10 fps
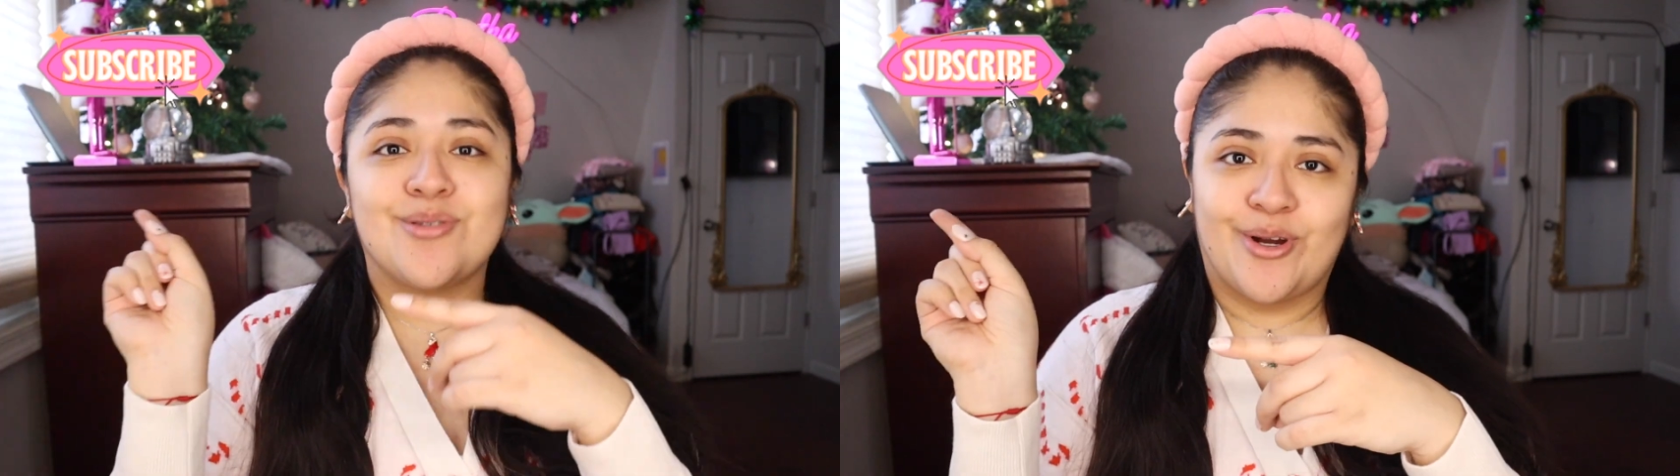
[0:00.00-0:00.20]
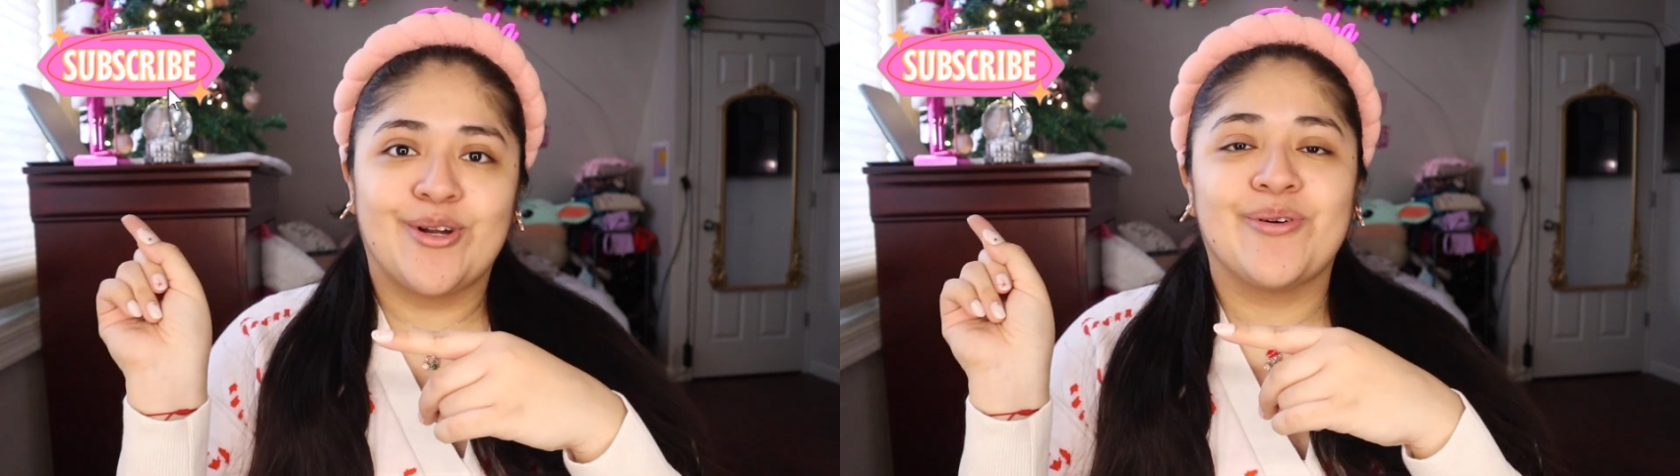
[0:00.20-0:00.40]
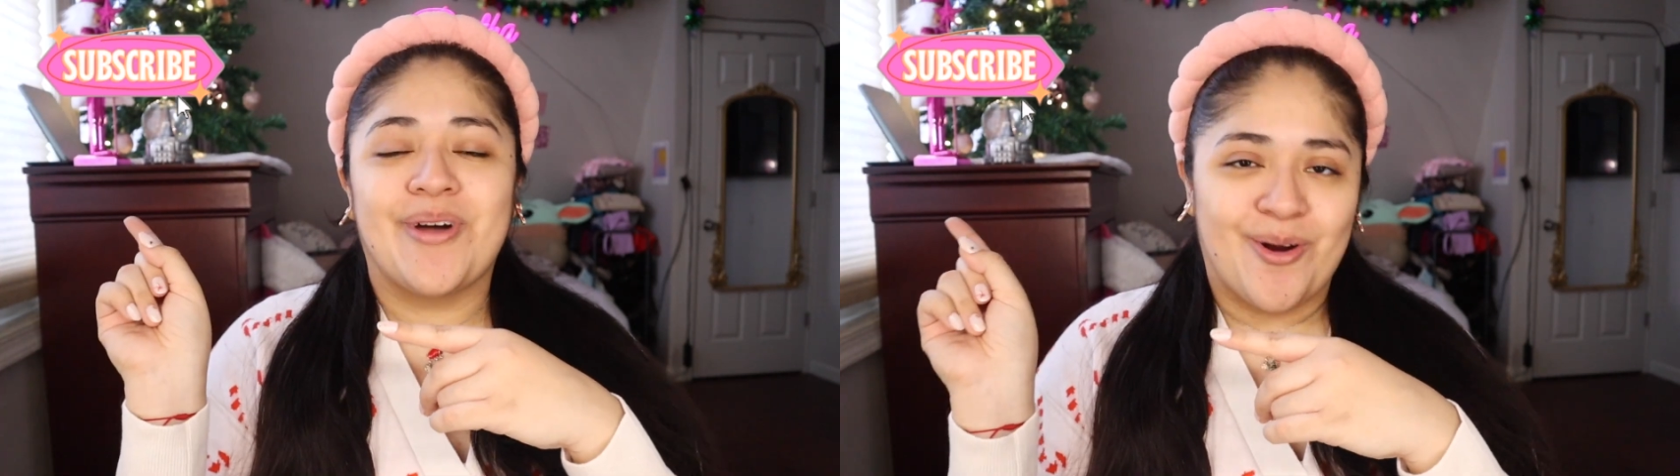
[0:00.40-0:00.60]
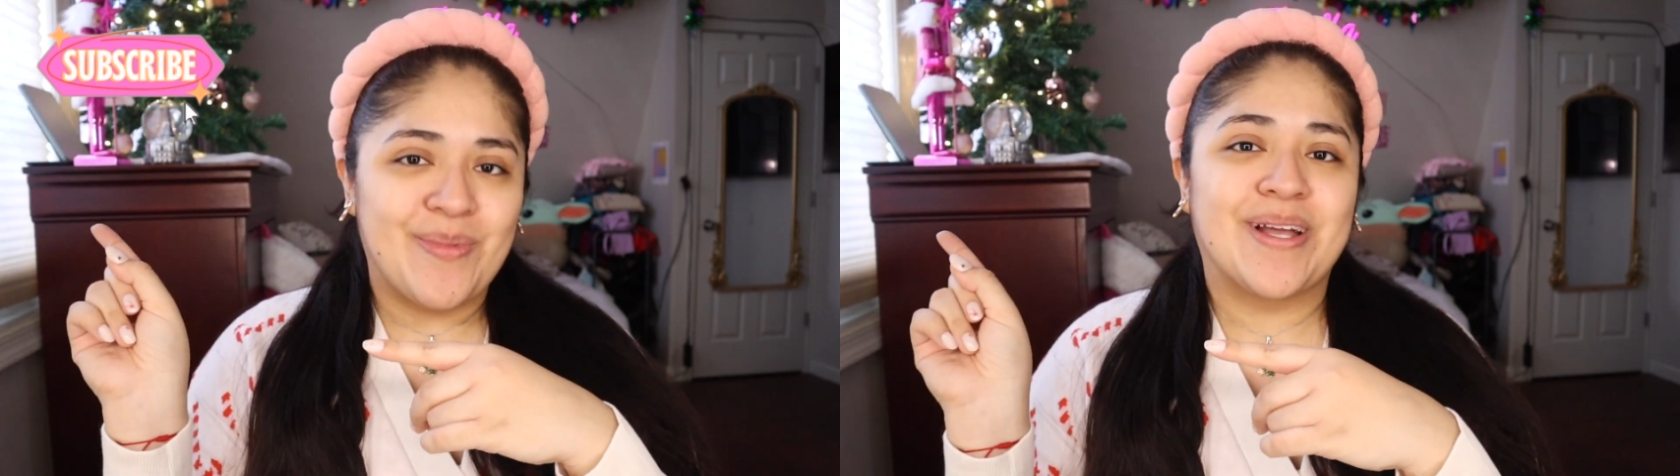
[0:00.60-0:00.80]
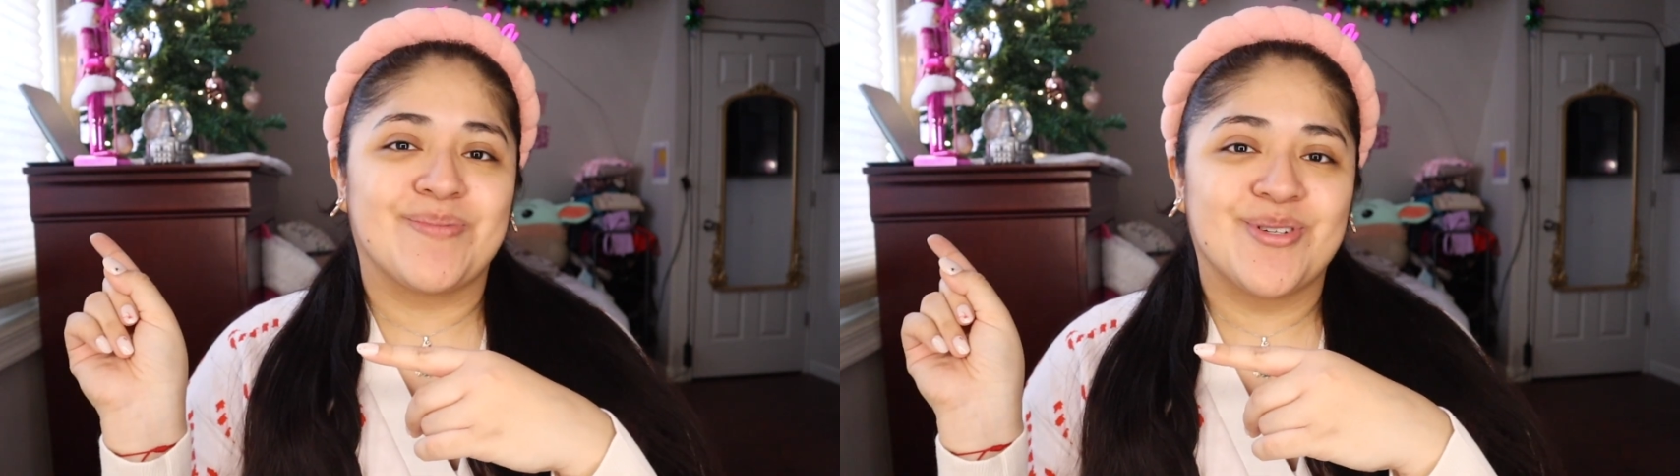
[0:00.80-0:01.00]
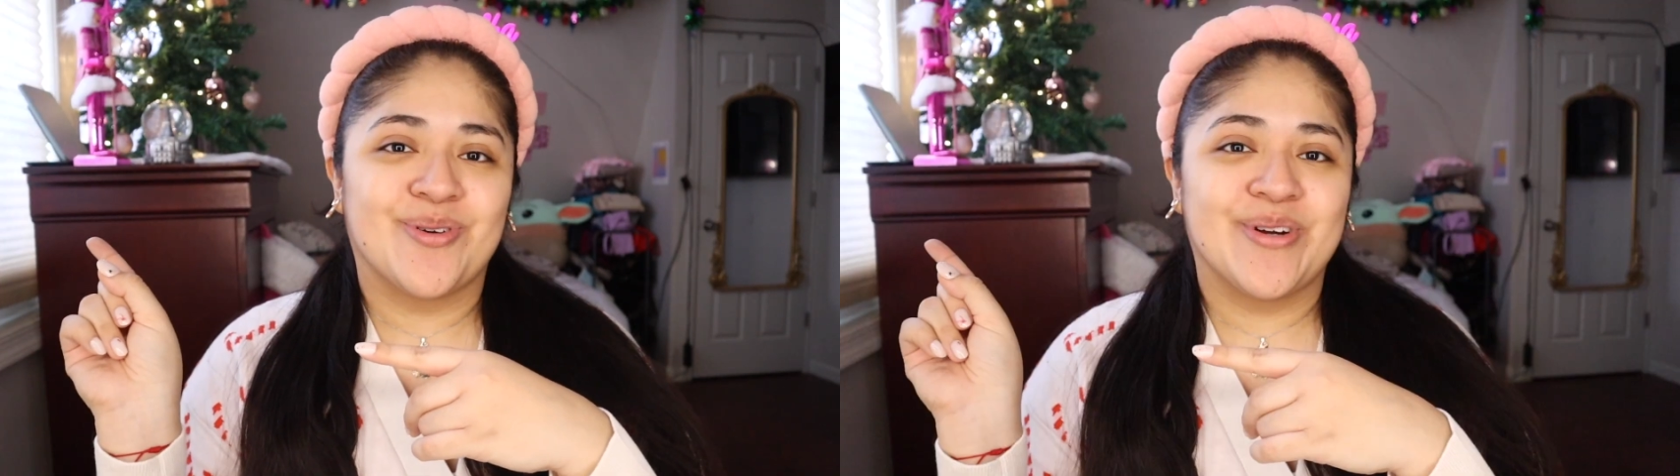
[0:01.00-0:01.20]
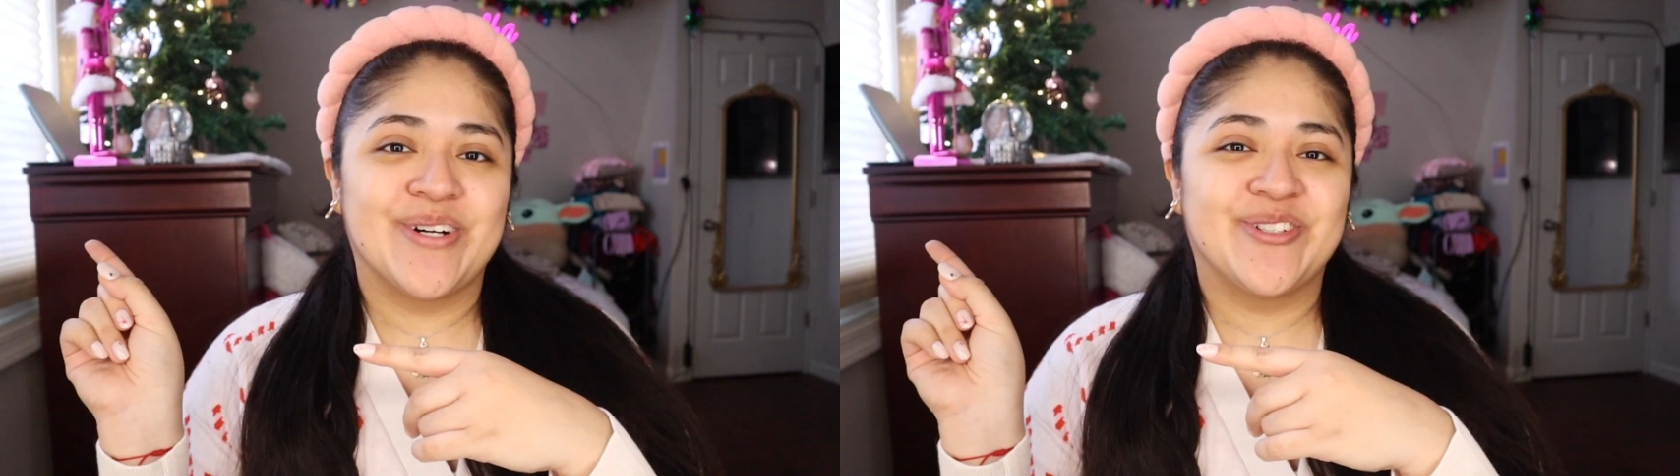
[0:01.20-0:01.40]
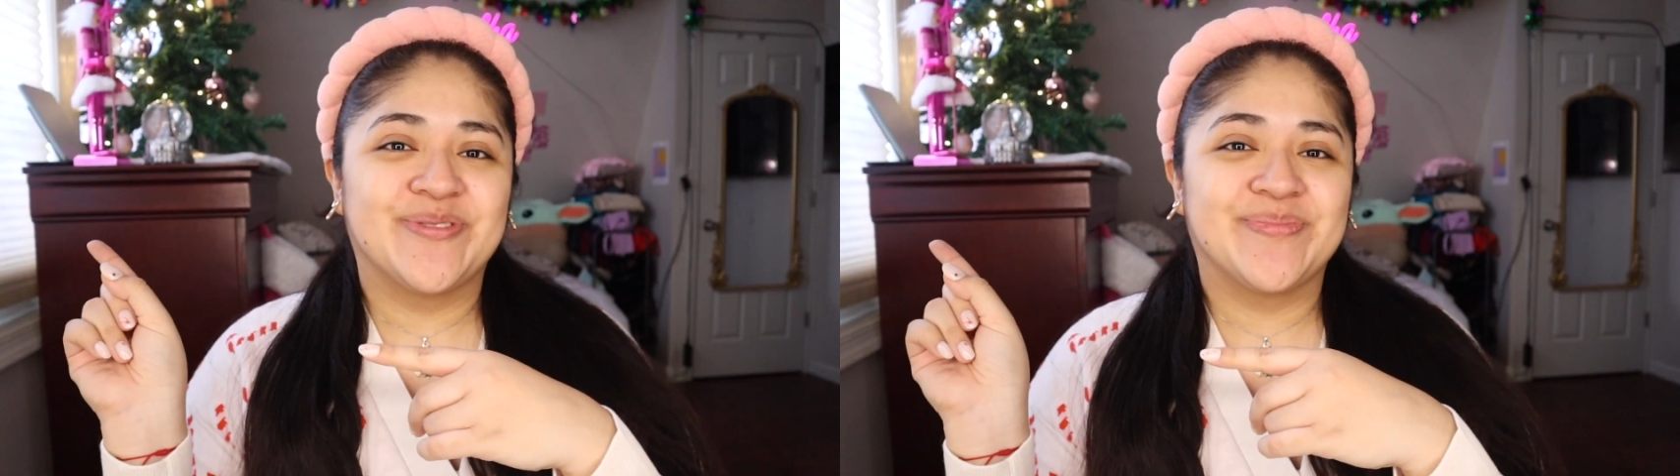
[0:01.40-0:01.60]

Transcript: started with our makeup tutorial.